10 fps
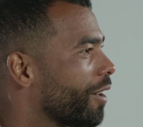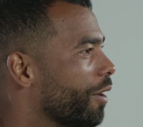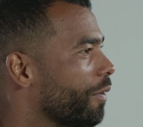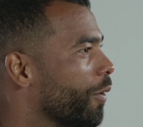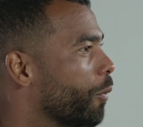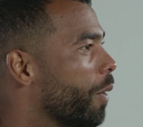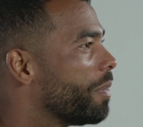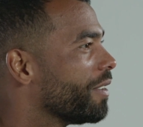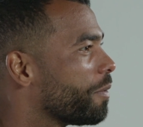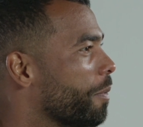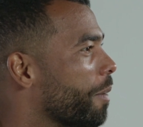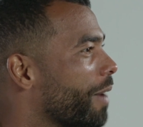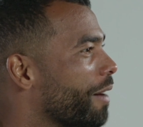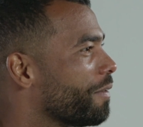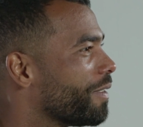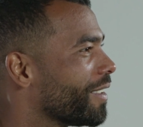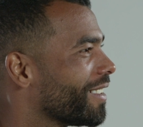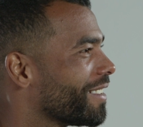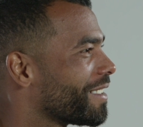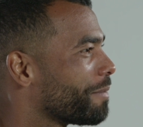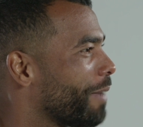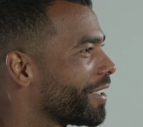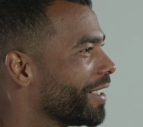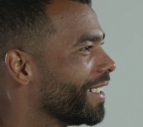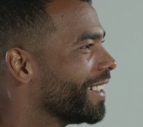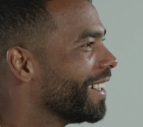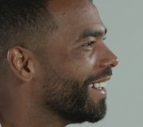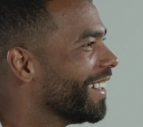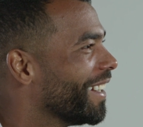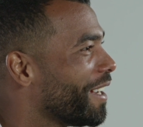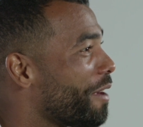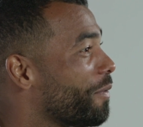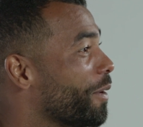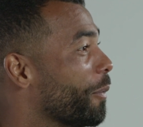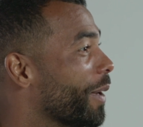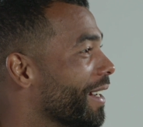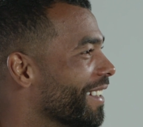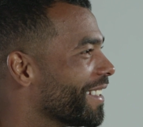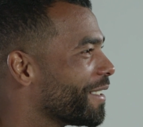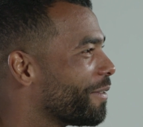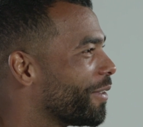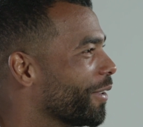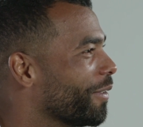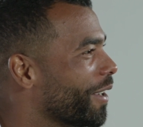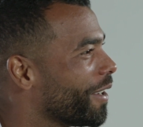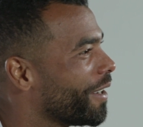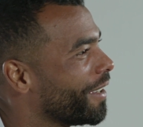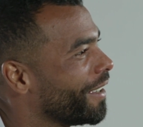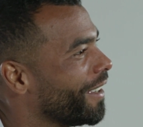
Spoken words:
Got a few whippings from my mum for smashing a few windows, a few of her